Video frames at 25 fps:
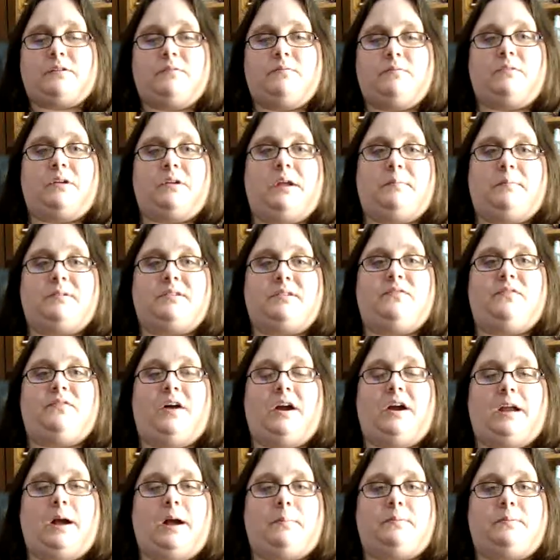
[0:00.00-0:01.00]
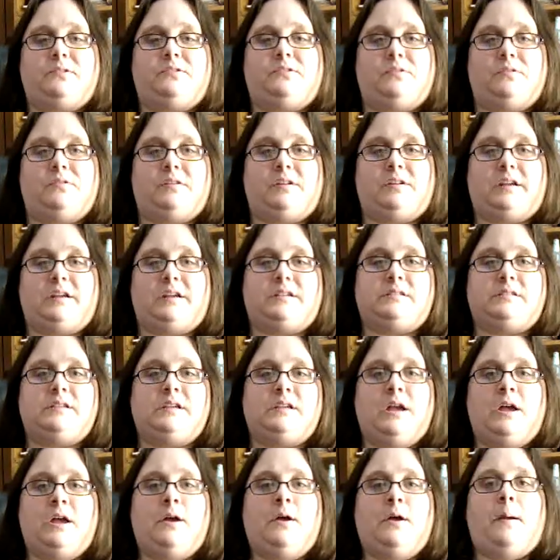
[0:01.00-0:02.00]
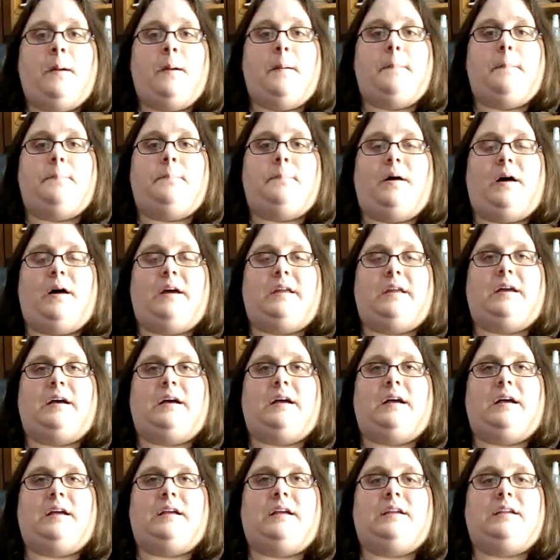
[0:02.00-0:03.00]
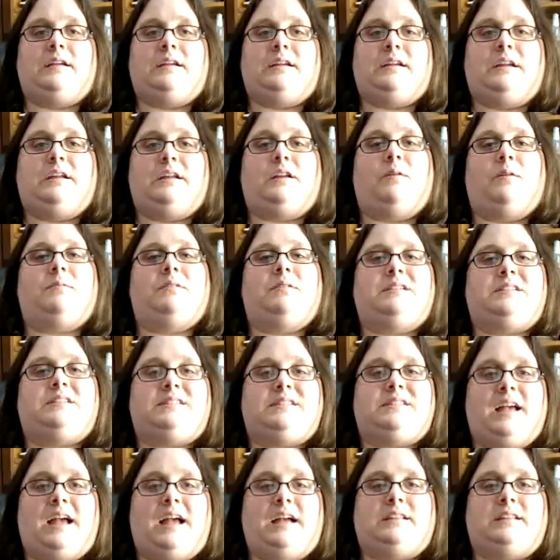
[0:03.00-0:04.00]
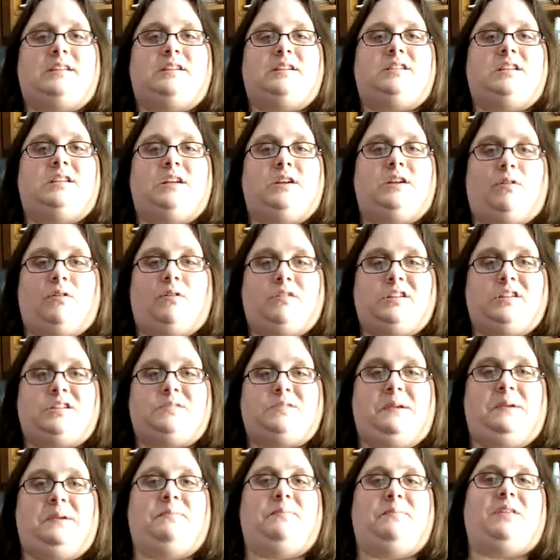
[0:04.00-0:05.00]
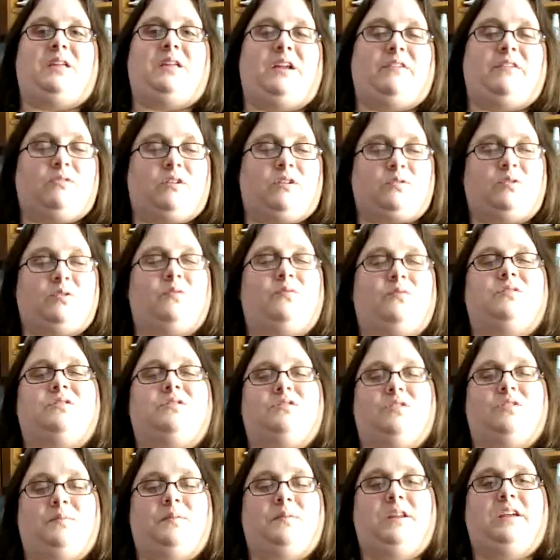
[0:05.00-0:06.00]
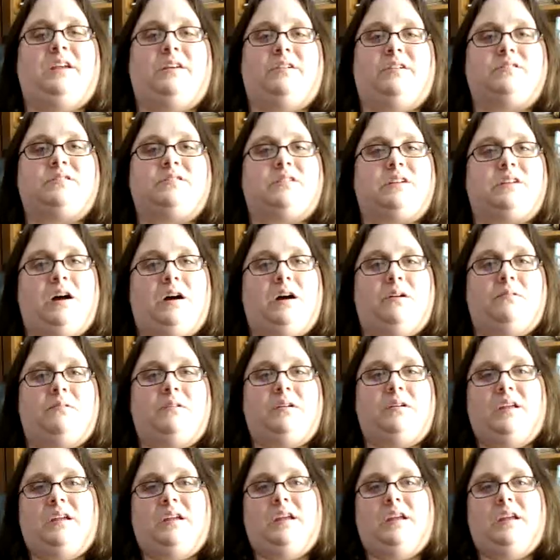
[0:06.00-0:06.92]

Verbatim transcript: were able to find opportunities. But, uh, you know, it is sad to see all these people that I've worked with for so many years go.